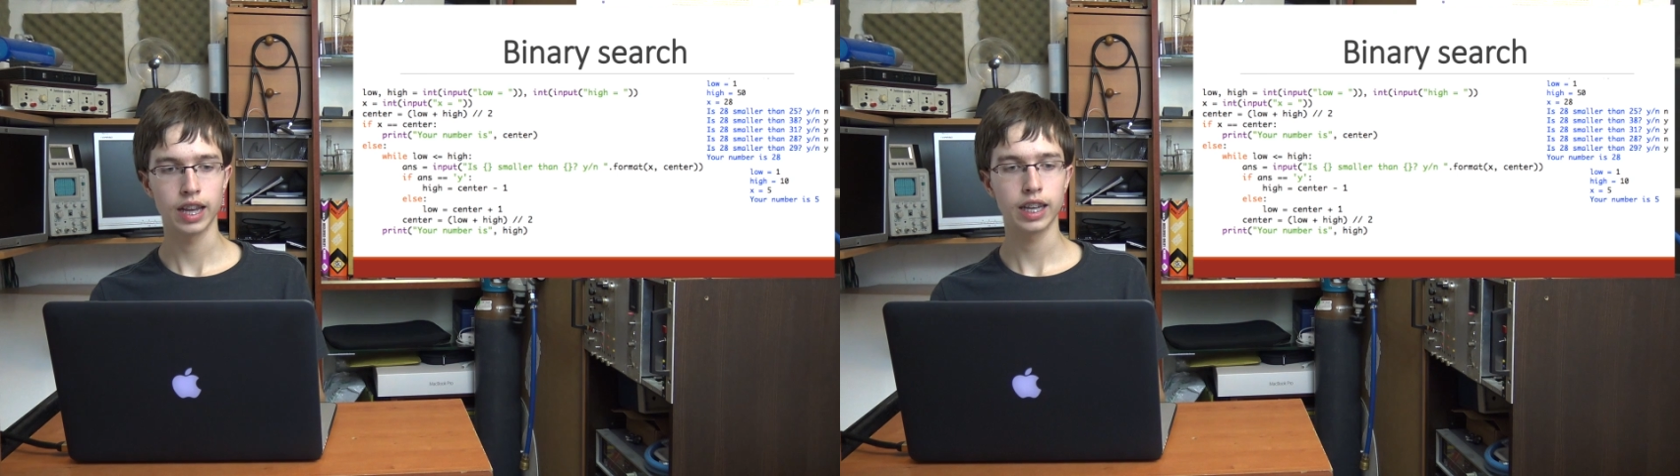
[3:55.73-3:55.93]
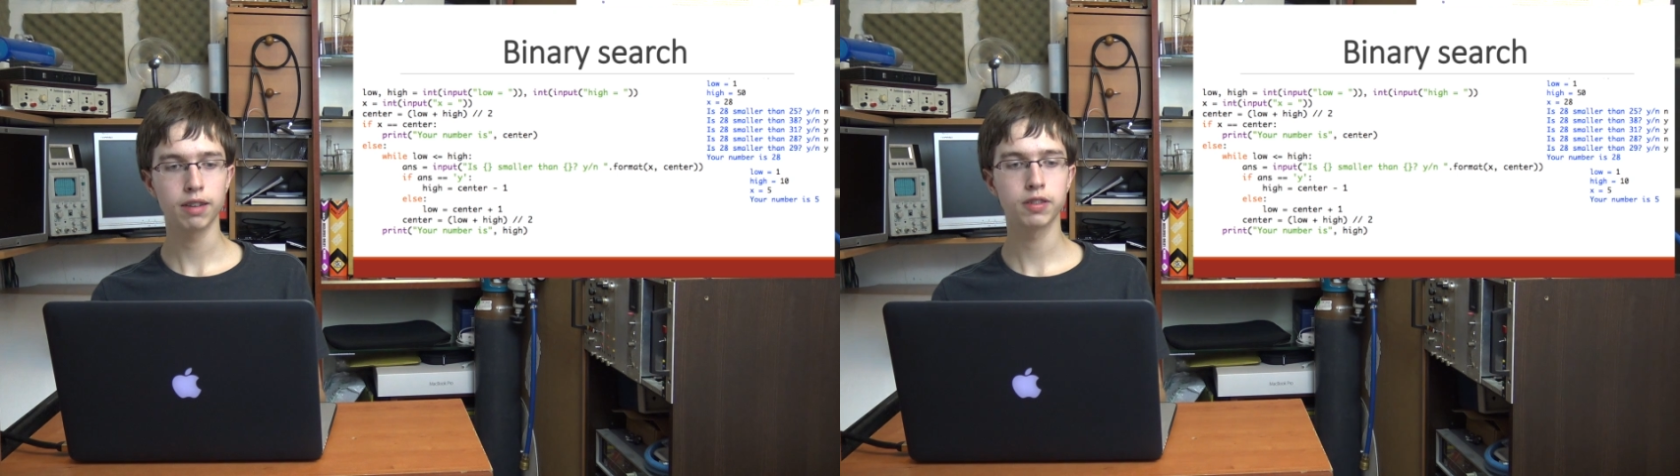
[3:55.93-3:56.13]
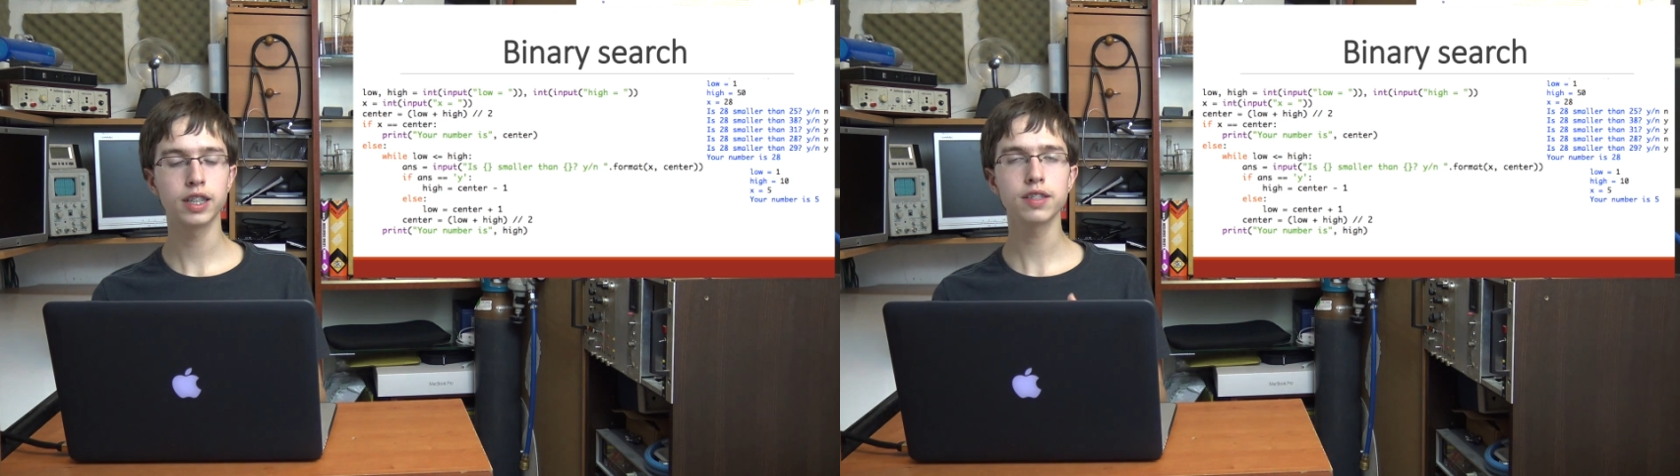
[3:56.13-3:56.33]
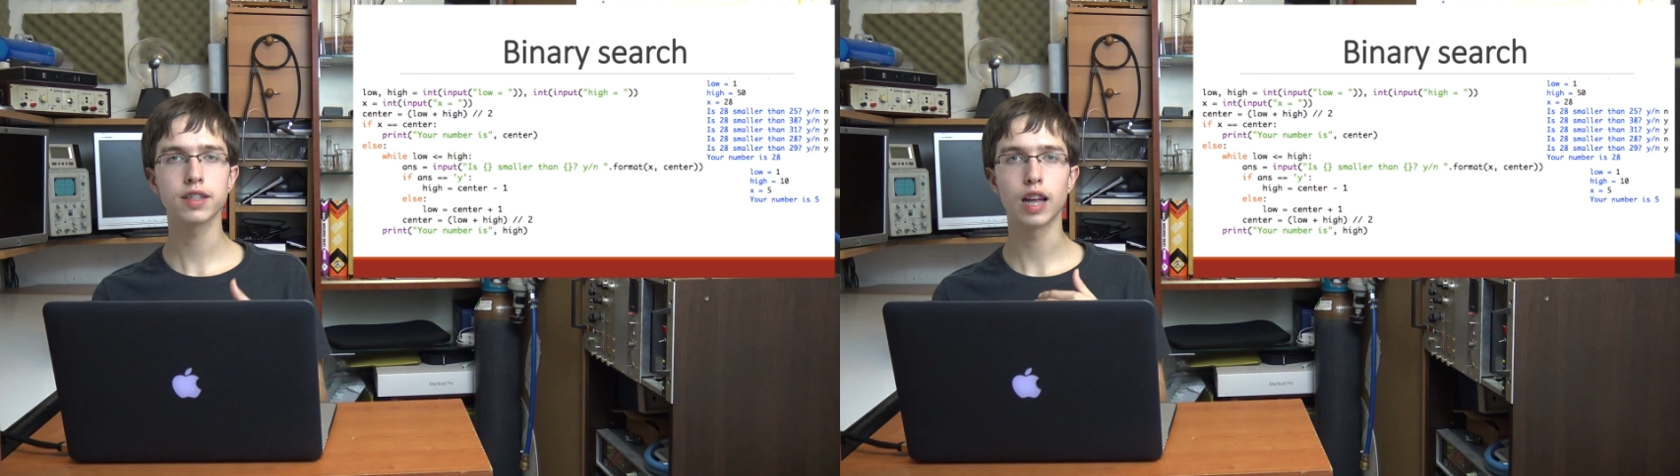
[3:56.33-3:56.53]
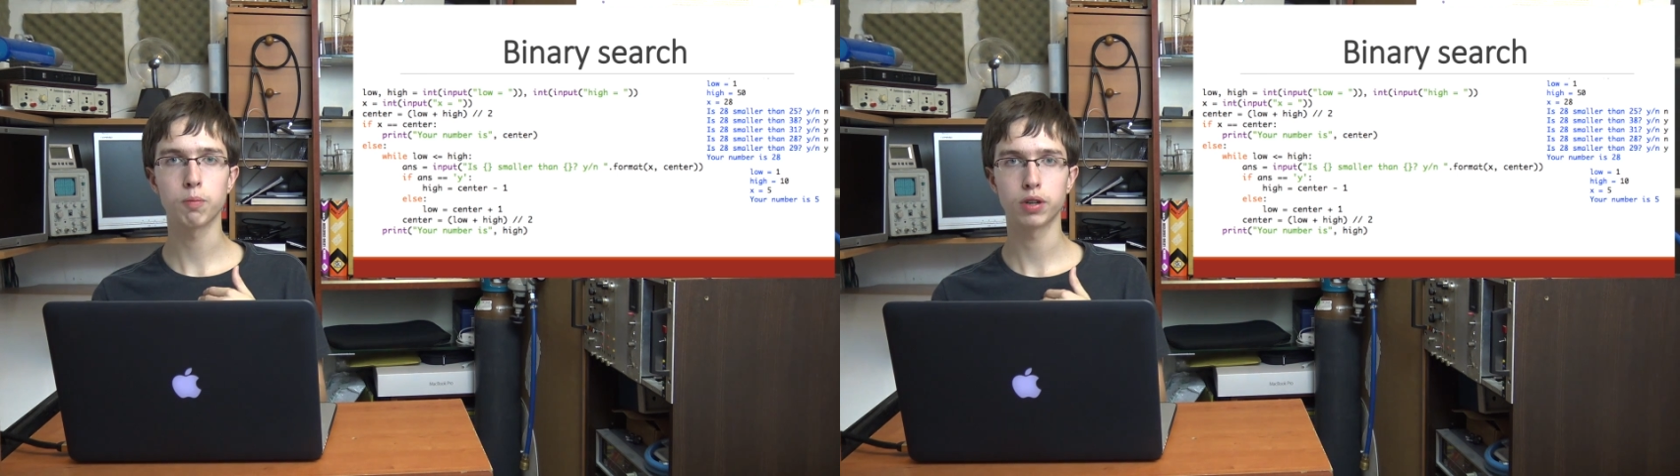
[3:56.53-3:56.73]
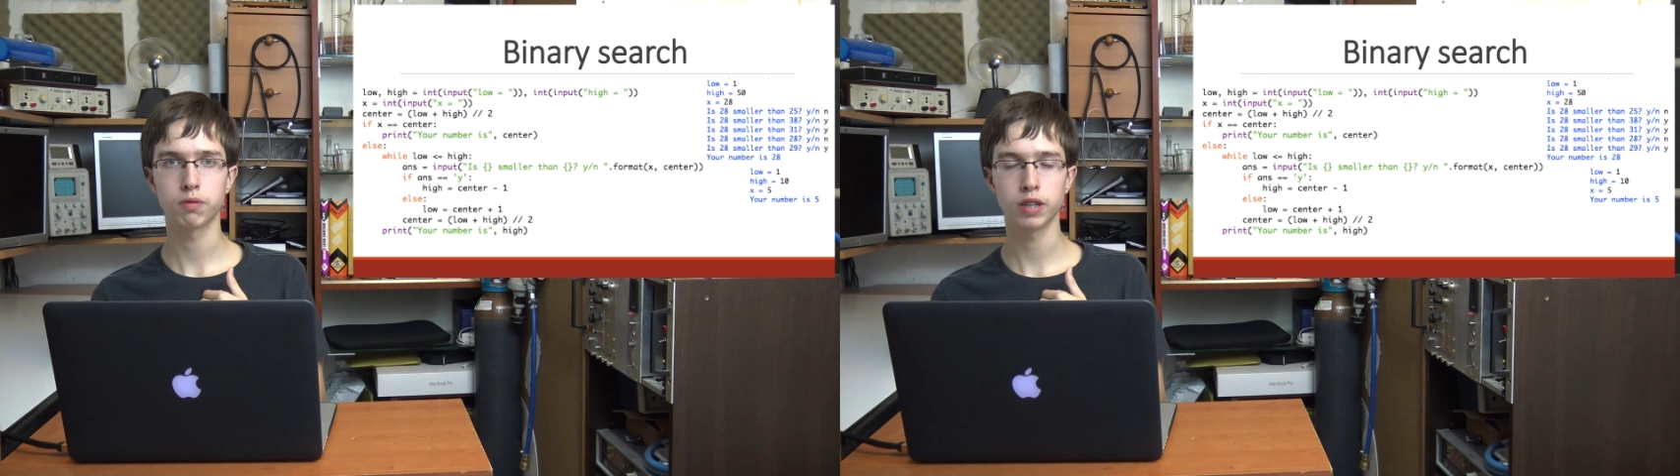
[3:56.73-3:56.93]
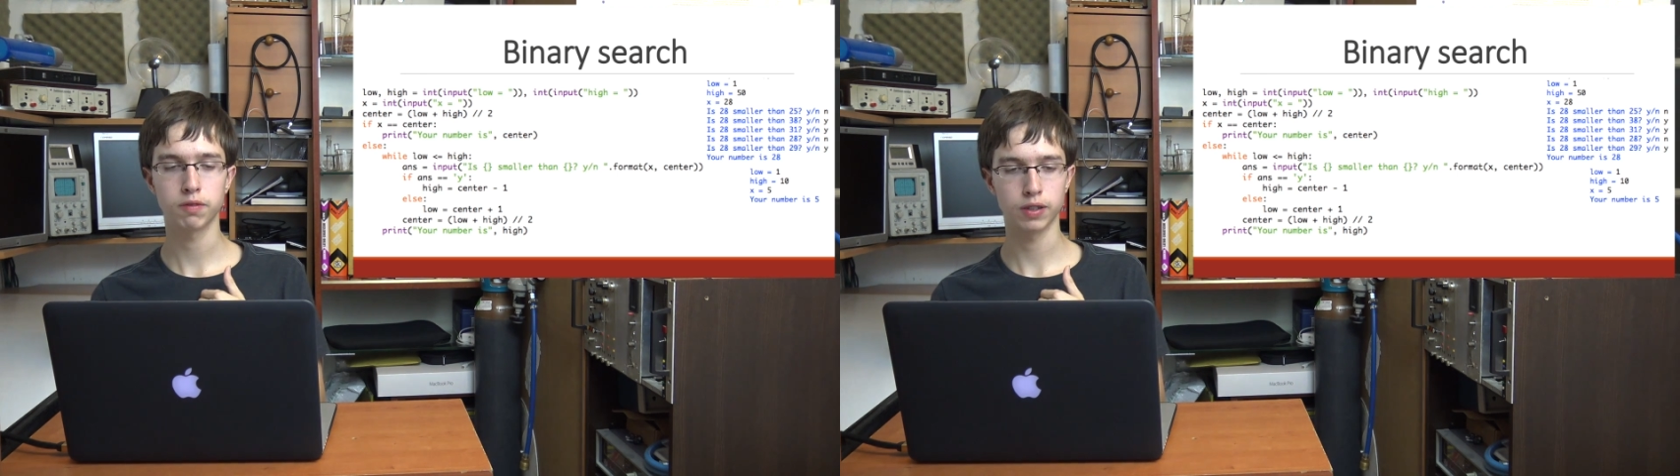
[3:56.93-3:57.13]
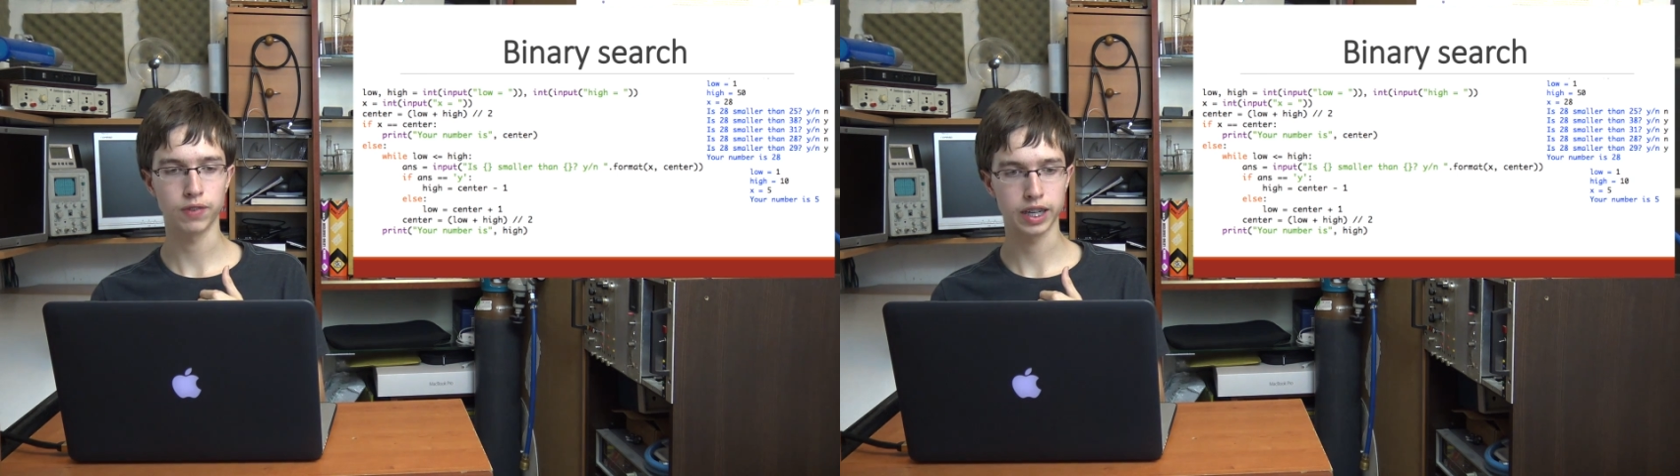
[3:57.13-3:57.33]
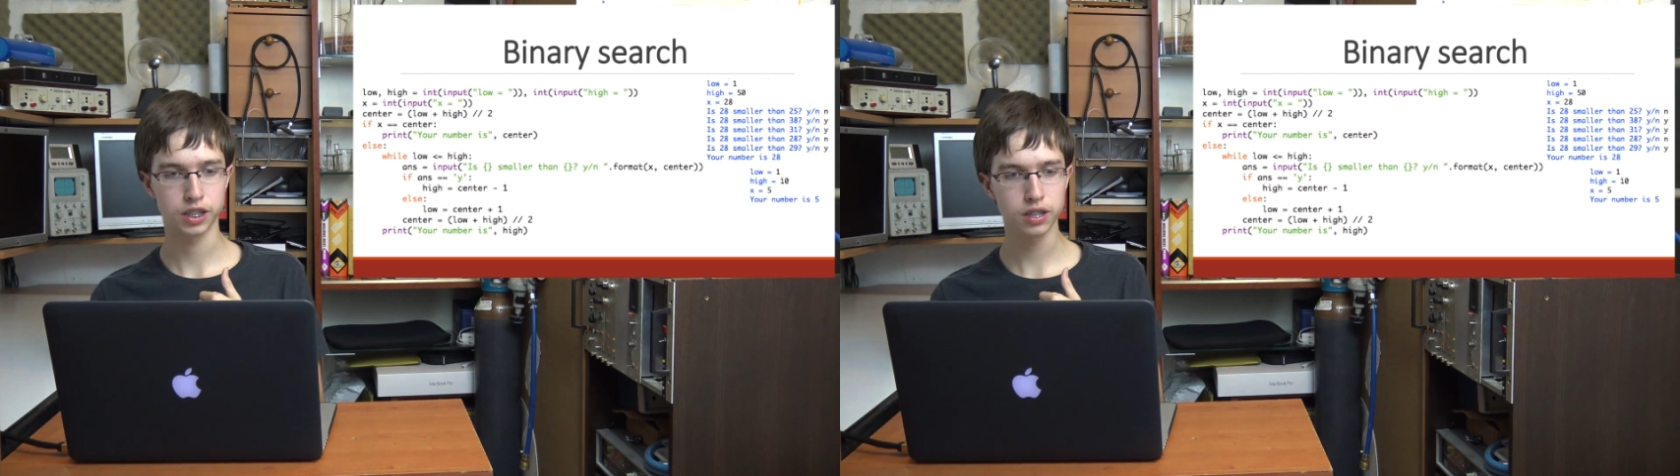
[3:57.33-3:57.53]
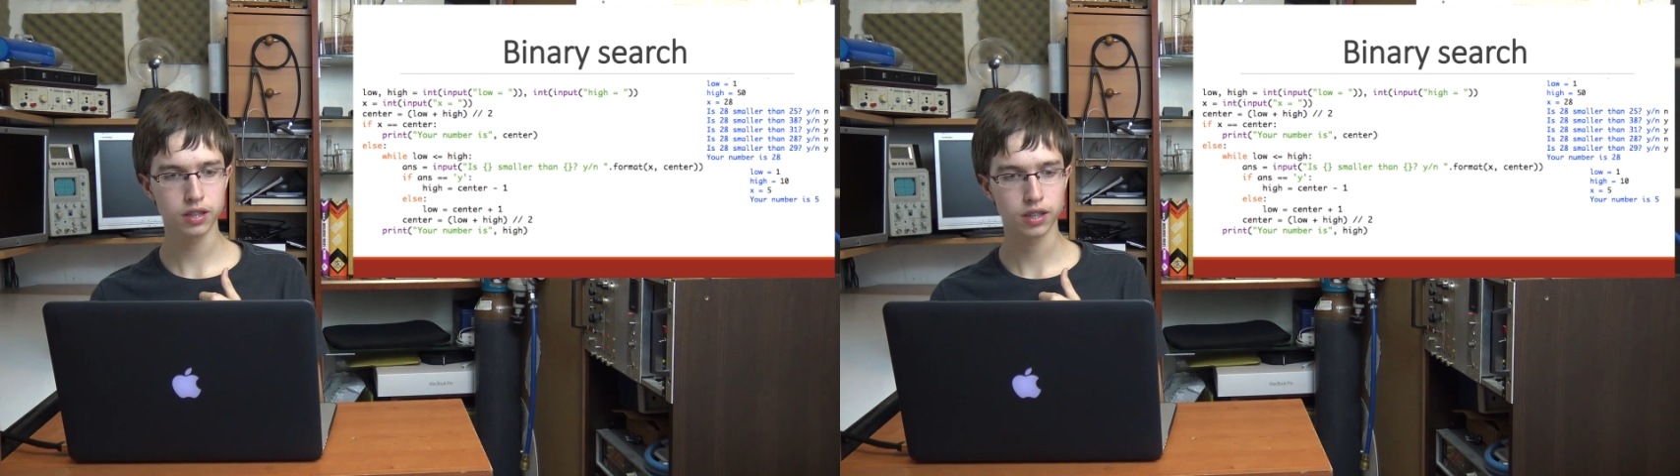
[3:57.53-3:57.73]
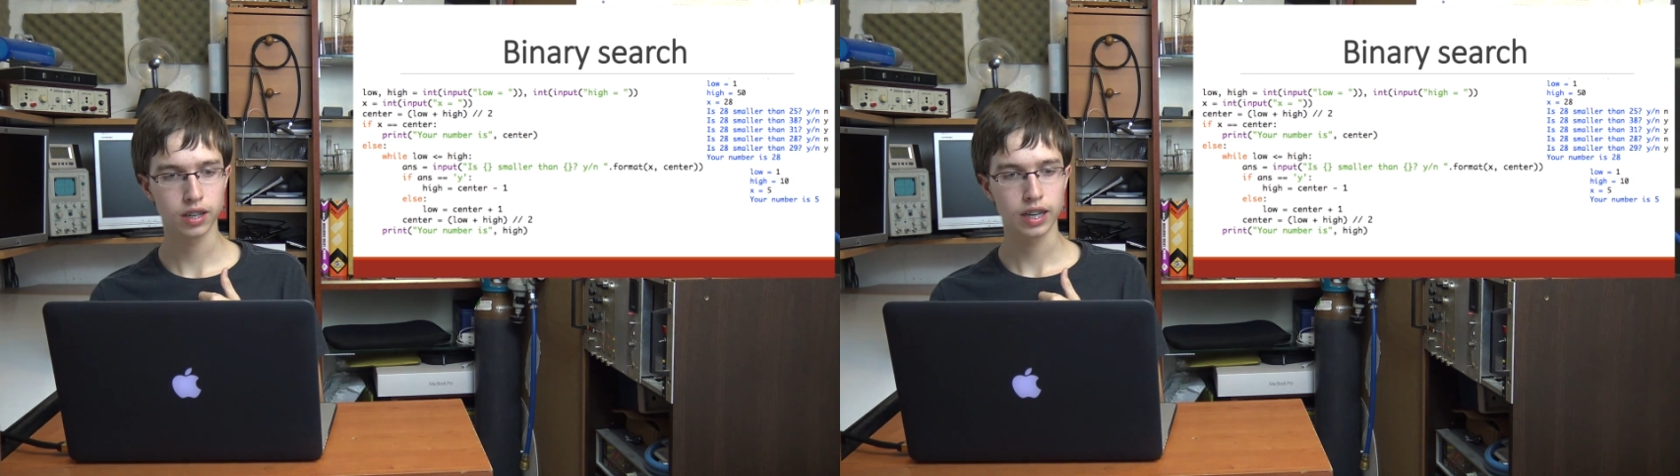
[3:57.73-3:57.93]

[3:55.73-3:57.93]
if this number we've imagined